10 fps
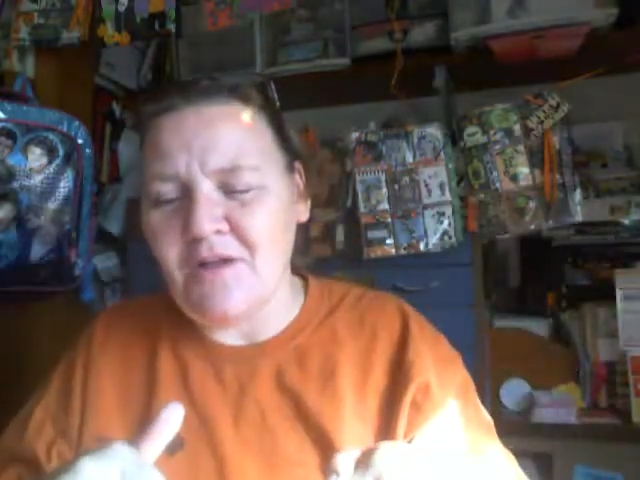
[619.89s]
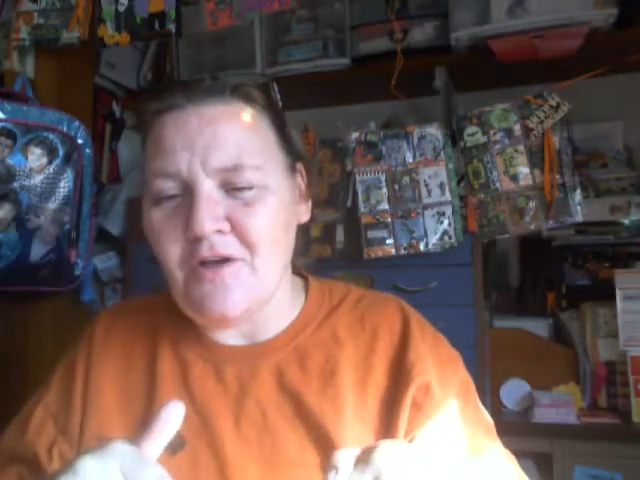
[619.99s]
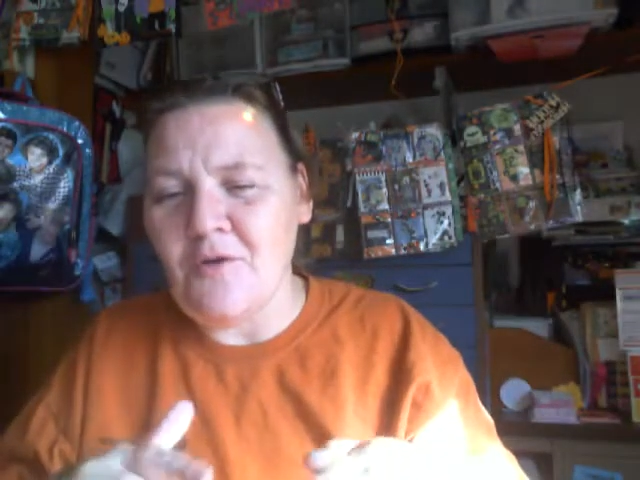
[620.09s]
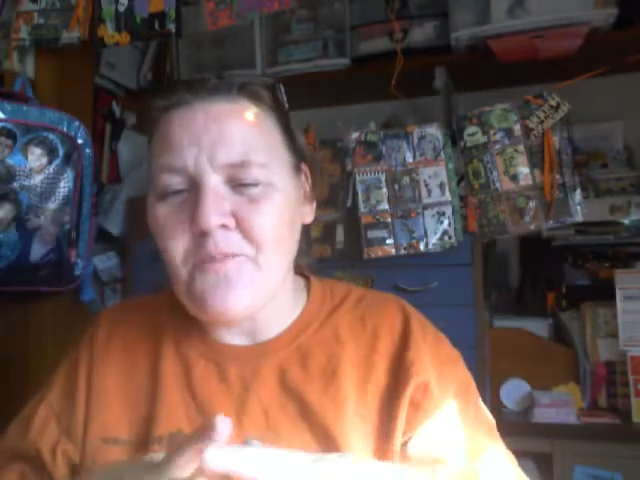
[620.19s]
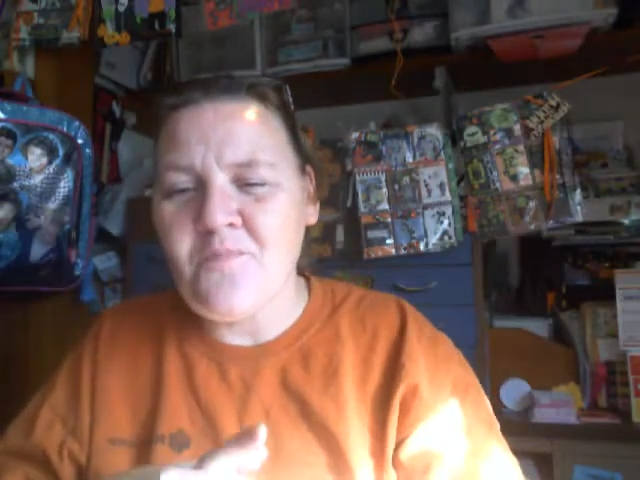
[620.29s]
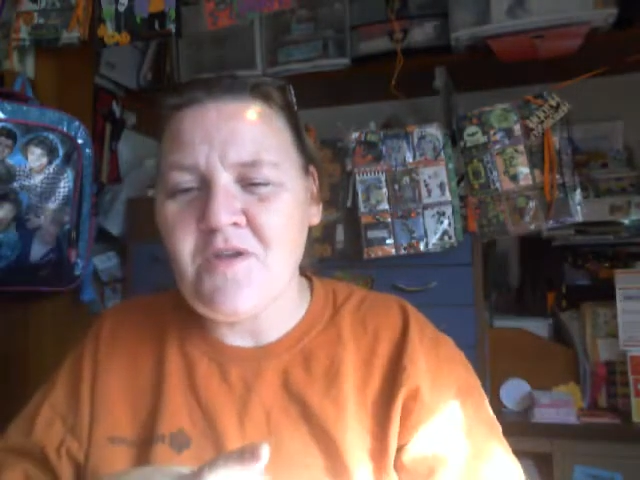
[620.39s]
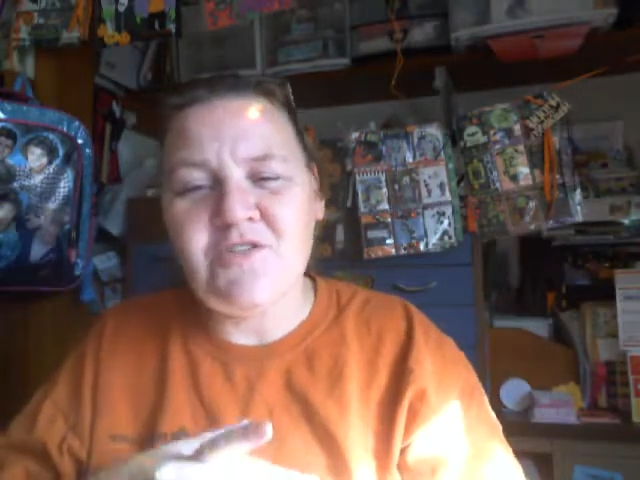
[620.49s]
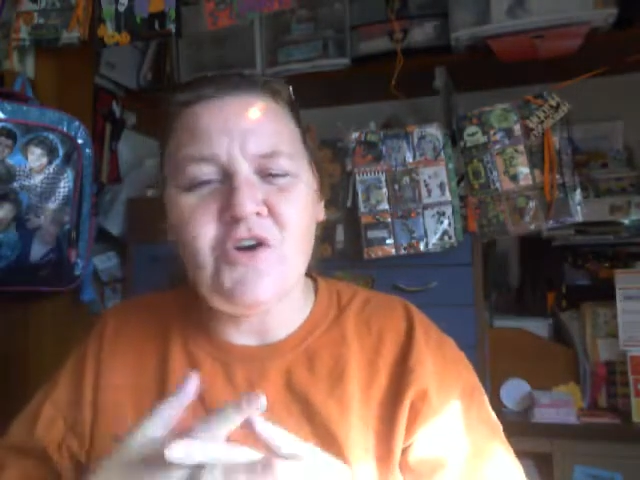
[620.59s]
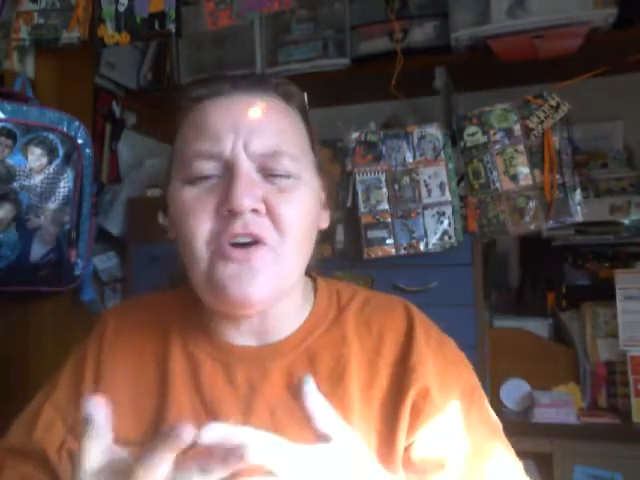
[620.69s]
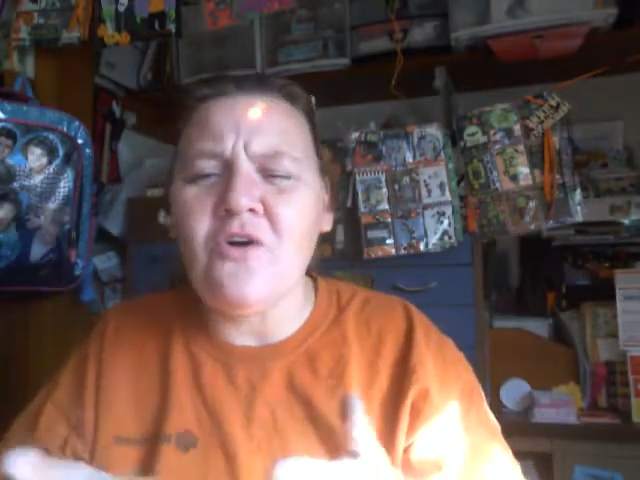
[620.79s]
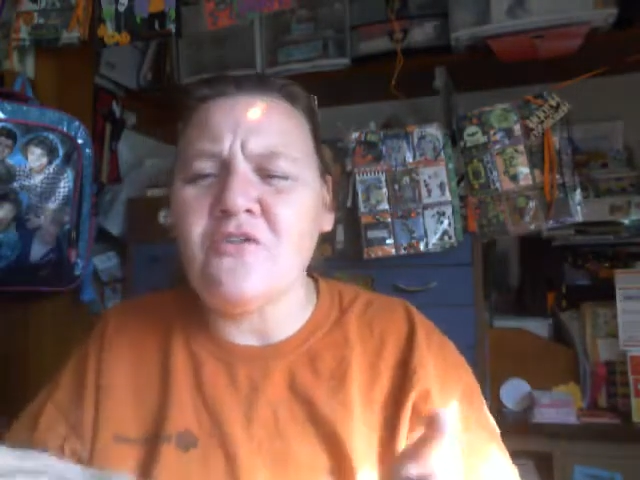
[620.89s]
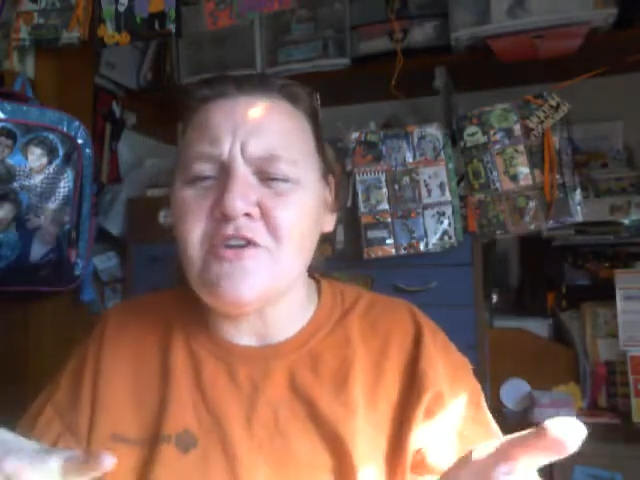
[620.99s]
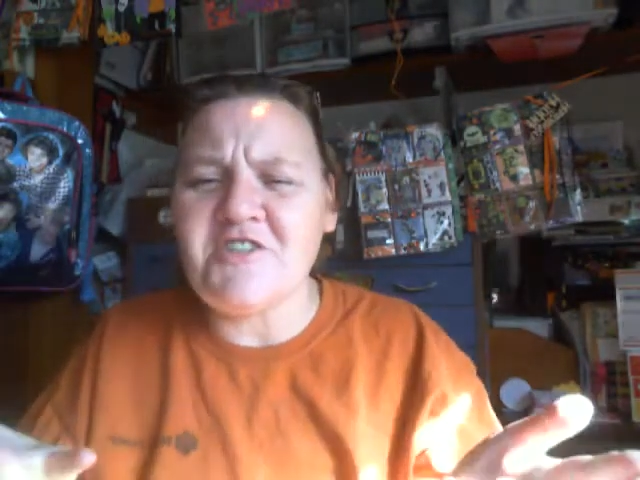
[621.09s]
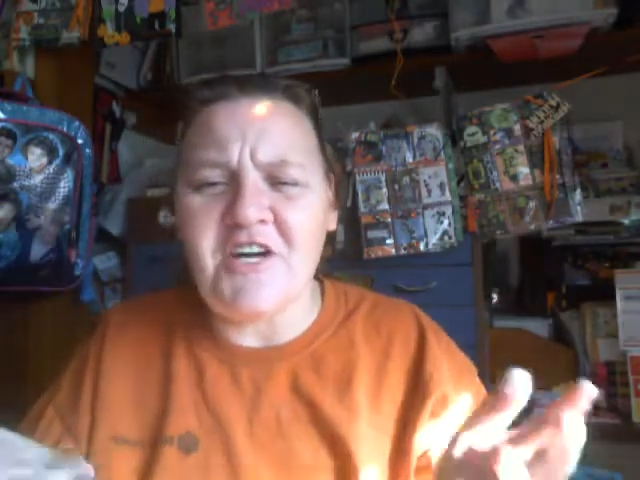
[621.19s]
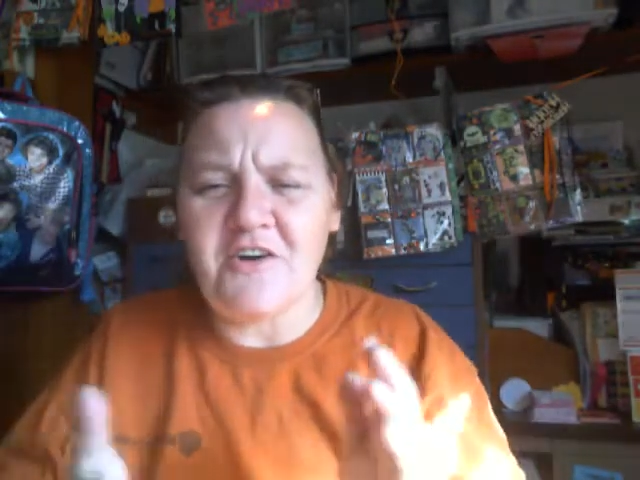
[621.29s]
below so go
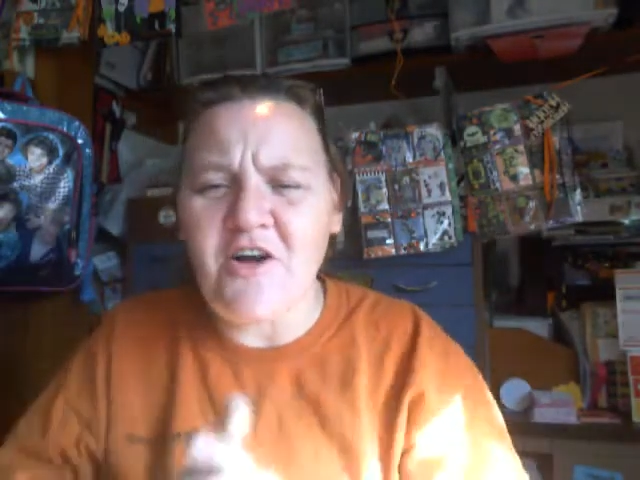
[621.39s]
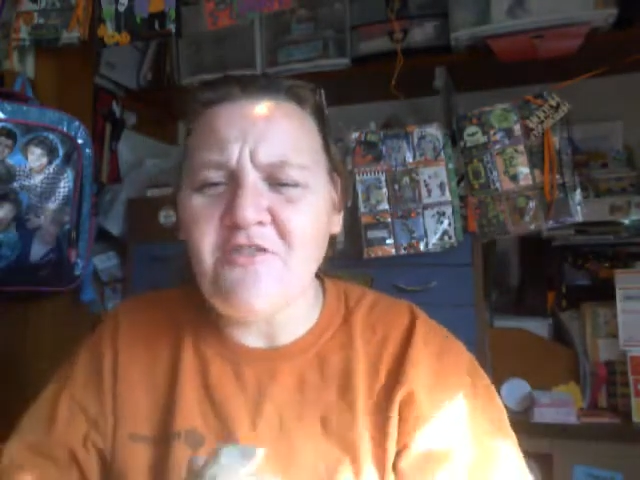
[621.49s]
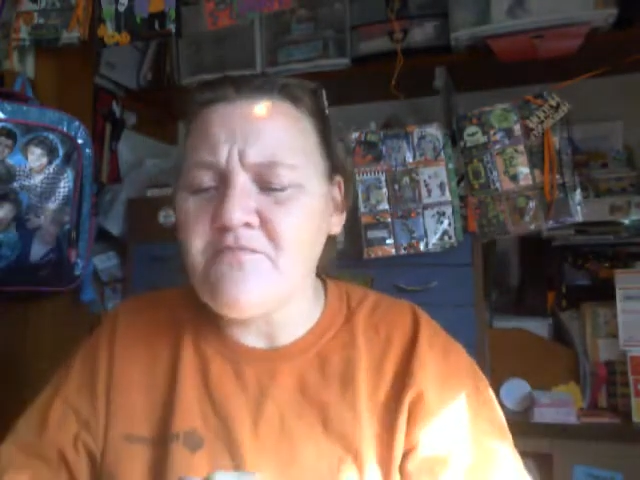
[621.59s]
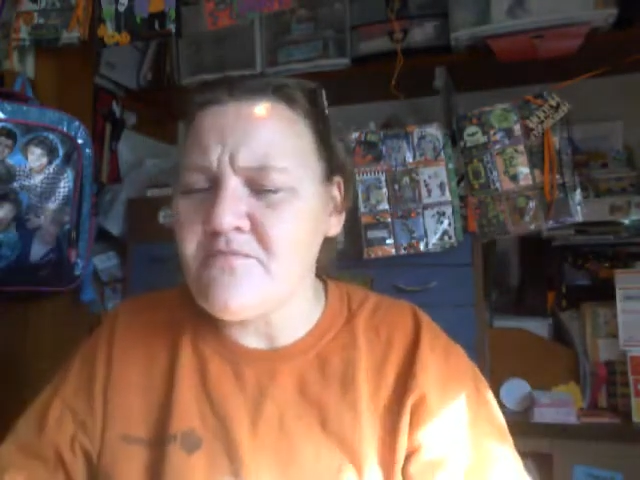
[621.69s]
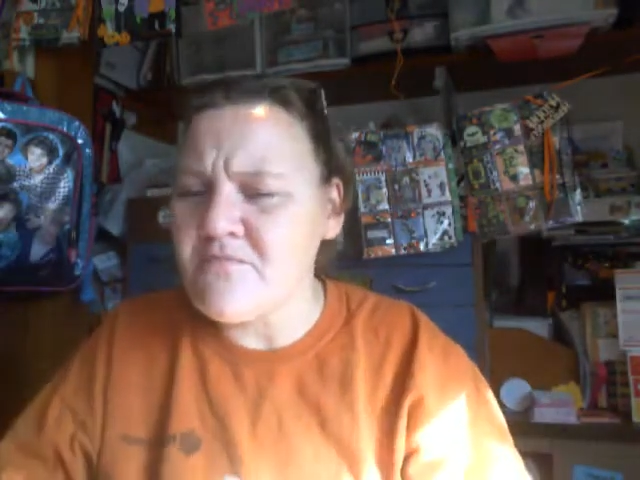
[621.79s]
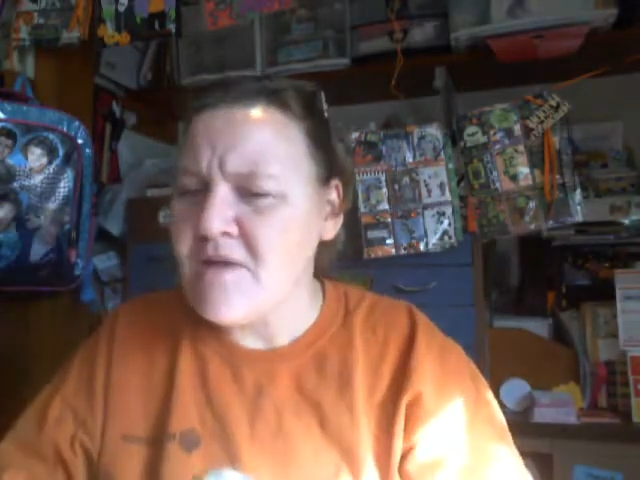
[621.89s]
over and check her out